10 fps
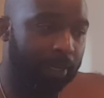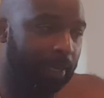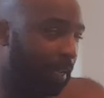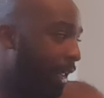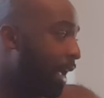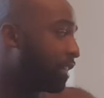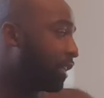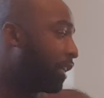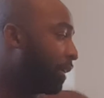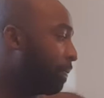it
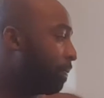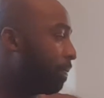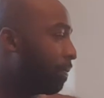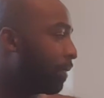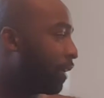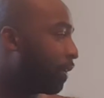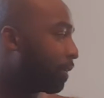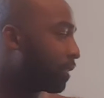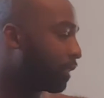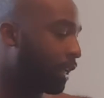actually
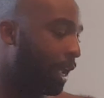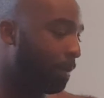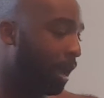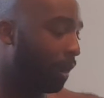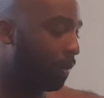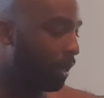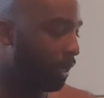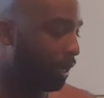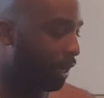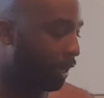came out.
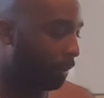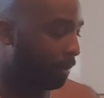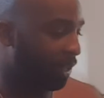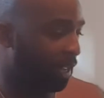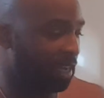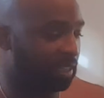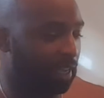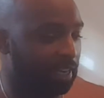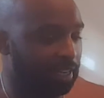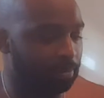But like I
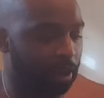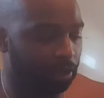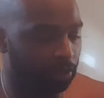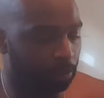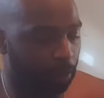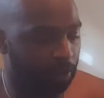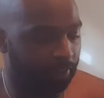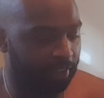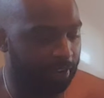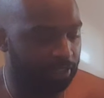said, I did make a little
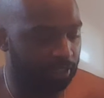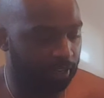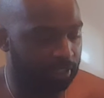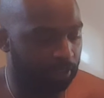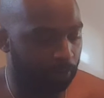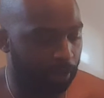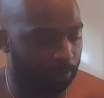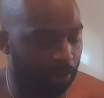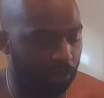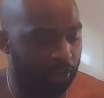modifications. Like I said, when I
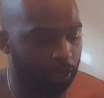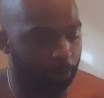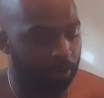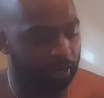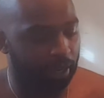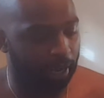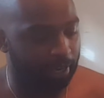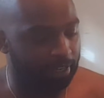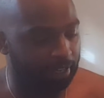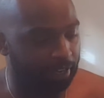bought the helmet,
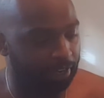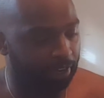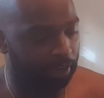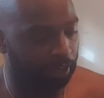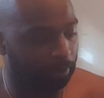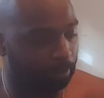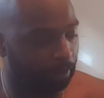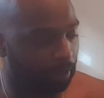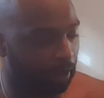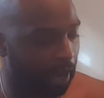I didn't get the
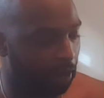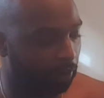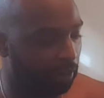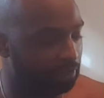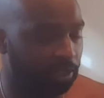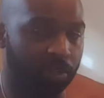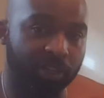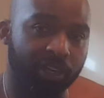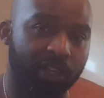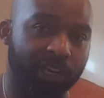hieroglyphs on
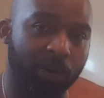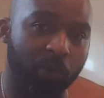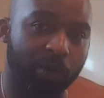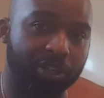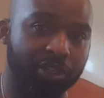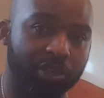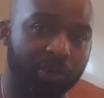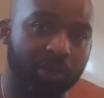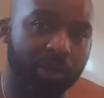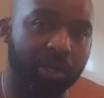there like I wanted
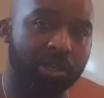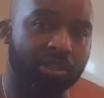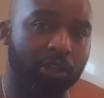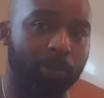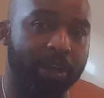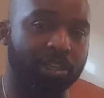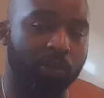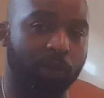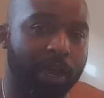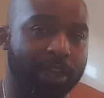to. So
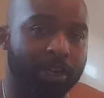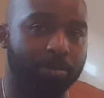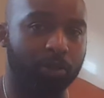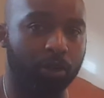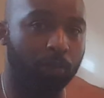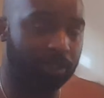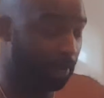basically what I ended up doing was I